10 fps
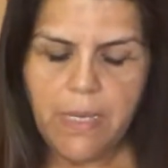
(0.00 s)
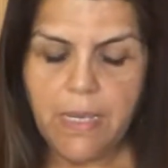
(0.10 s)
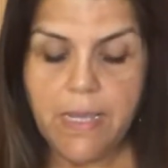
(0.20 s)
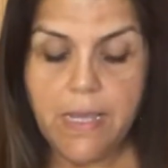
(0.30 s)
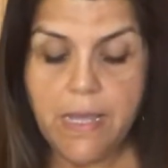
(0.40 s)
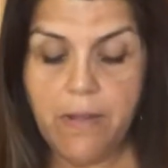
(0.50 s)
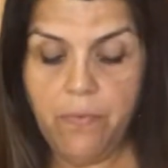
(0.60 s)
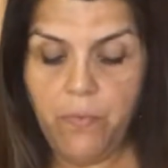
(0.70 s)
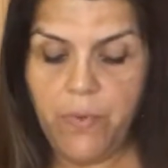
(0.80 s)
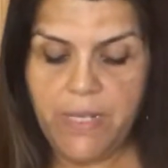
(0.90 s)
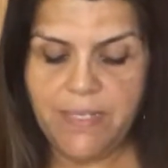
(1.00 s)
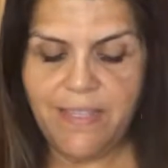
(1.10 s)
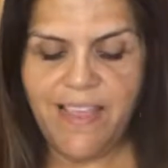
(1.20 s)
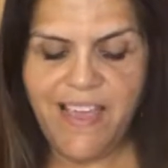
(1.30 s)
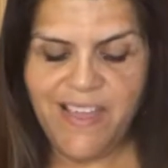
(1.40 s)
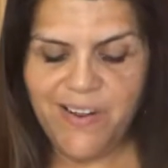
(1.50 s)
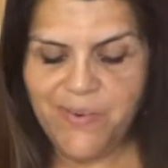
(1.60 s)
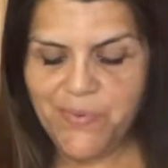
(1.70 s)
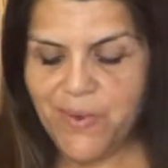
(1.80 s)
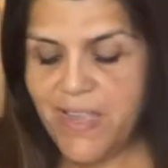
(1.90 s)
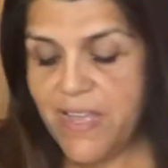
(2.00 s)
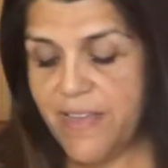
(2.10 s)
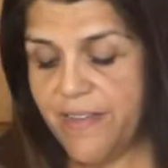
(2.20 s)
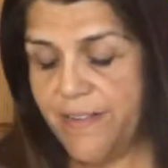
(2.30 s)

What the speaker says: and whisk that around.